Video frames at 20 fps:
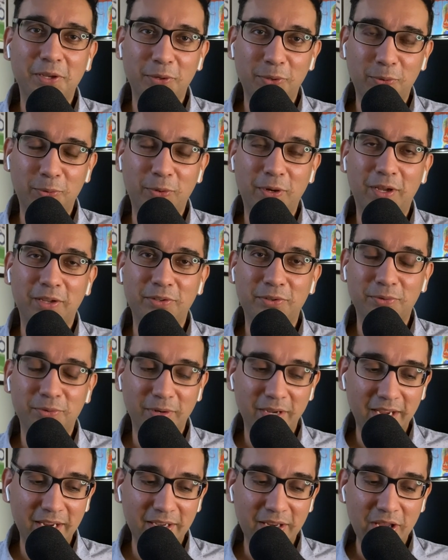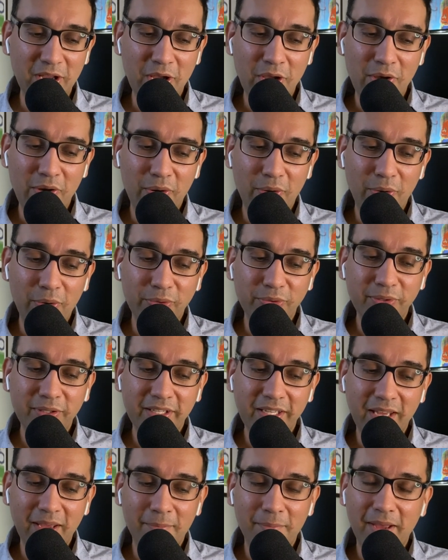gigawatts, right,
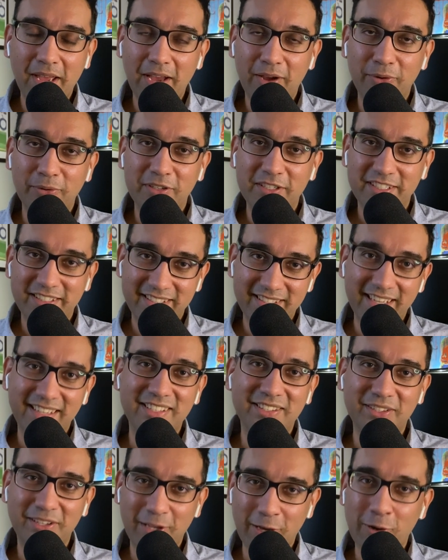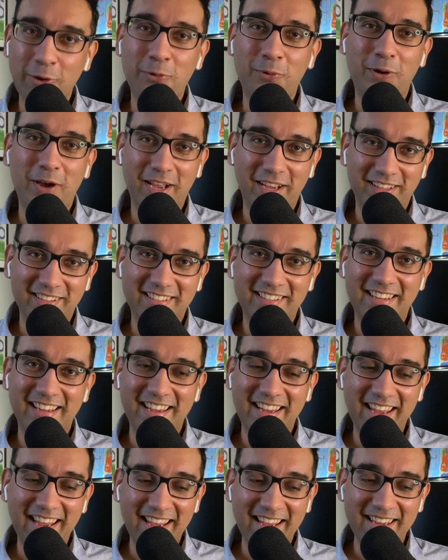only about six gigawatts
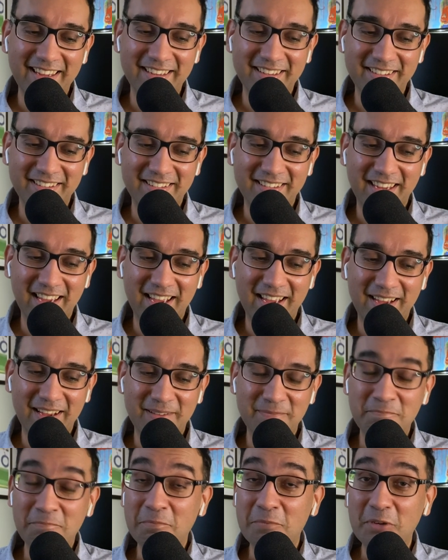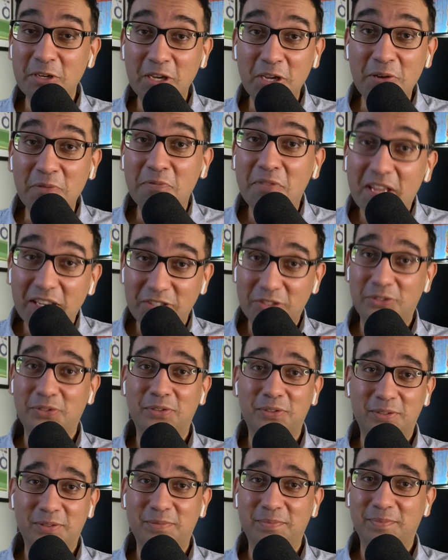is um,
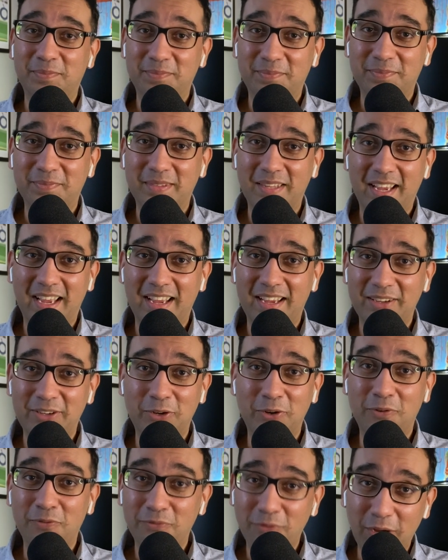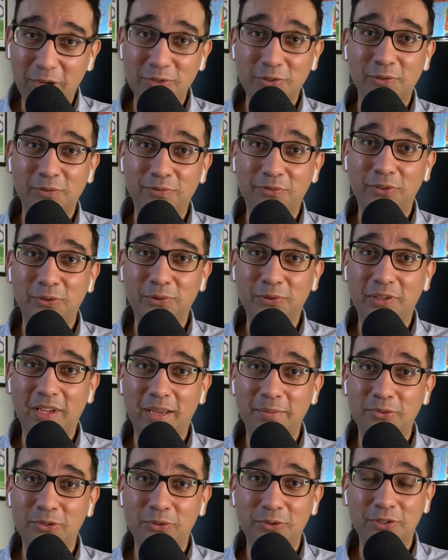conventional. Uh, you know, fossil fuel
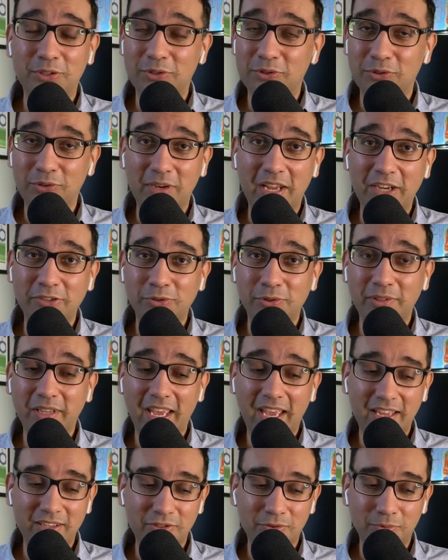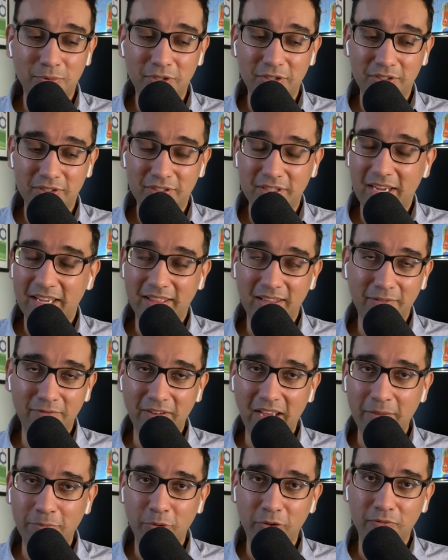type sources. So natural gas was, wow. I think,
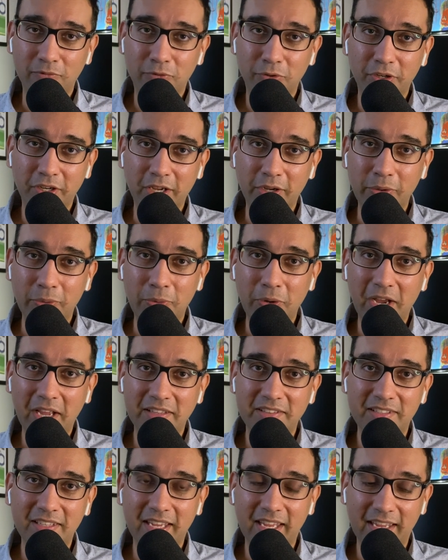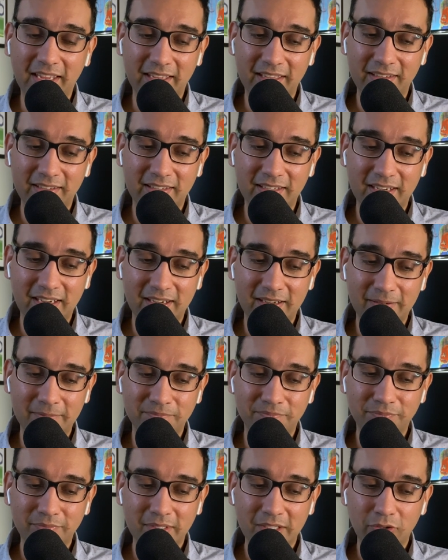five point four gigawatts, and
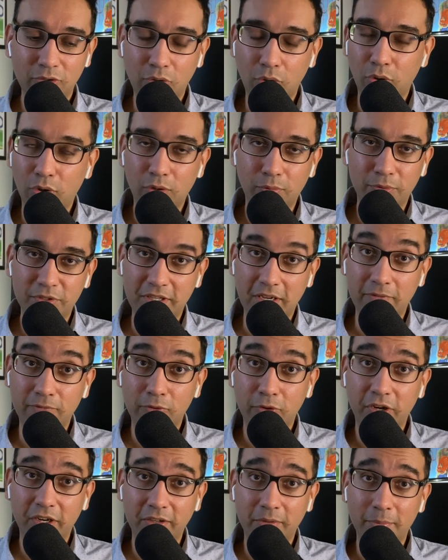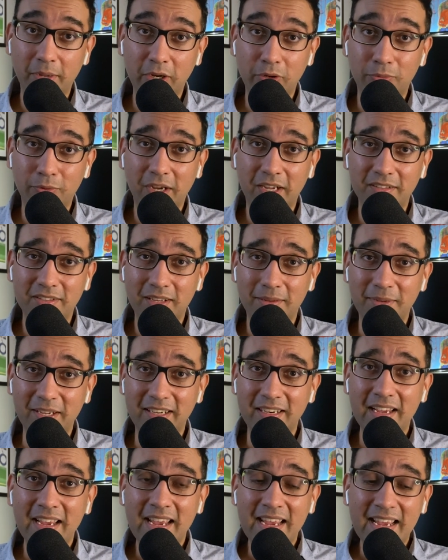um, coal was at four hundred megawatts. I mean,